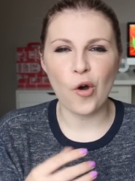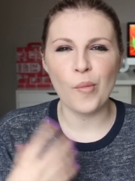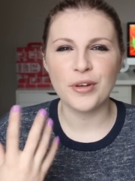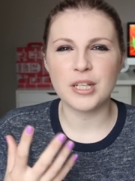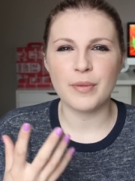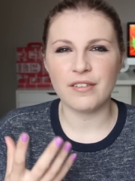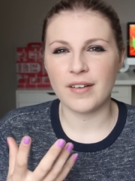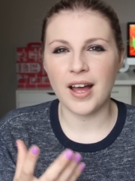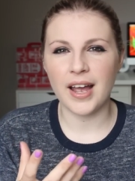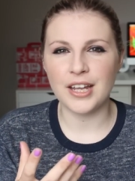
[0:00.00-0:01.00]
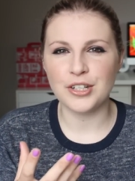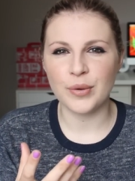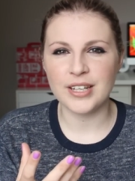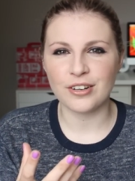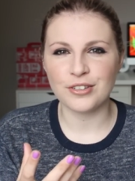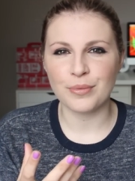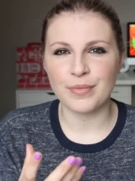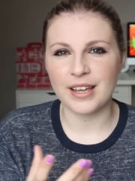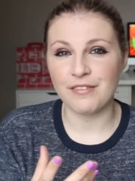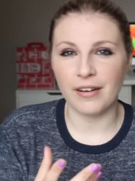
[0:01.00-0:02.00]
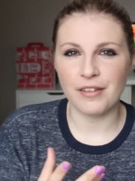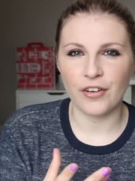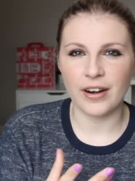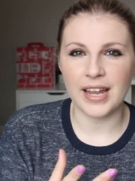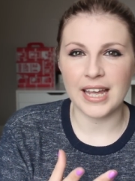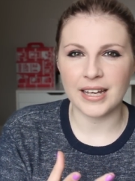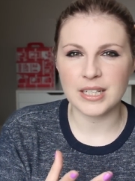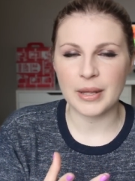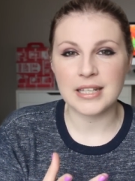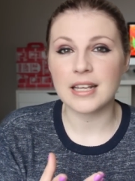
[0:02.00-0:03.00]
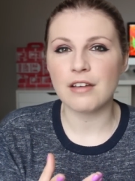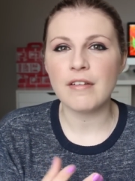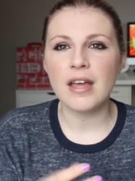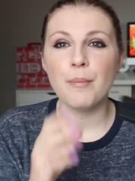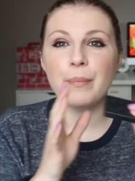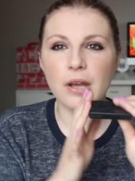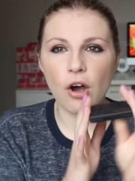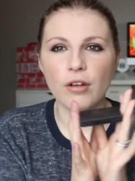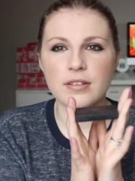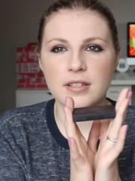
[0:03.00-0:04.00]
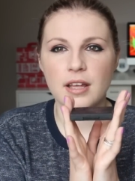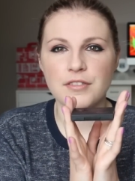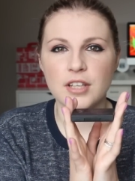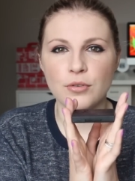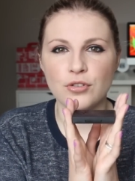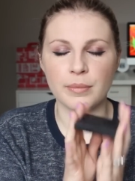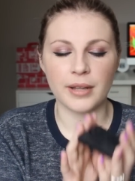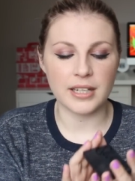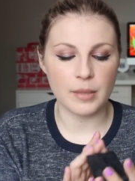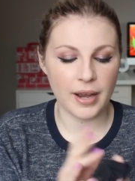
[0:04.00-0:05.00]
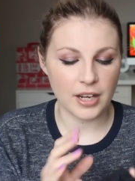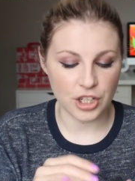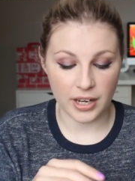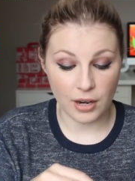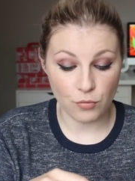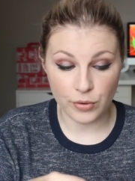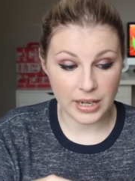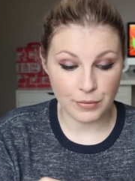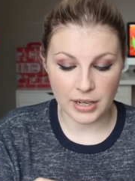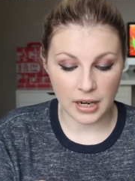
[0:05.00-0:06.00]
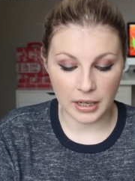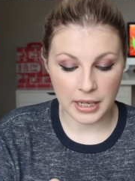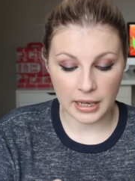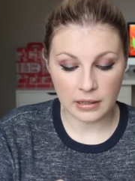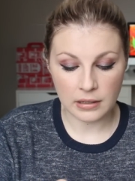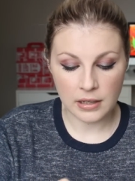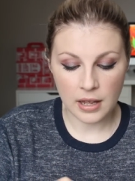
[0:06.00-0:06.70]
almost a bit of a high-end twist on something very, very inexpensive because they've so streamlined the packaging. I really, really like it.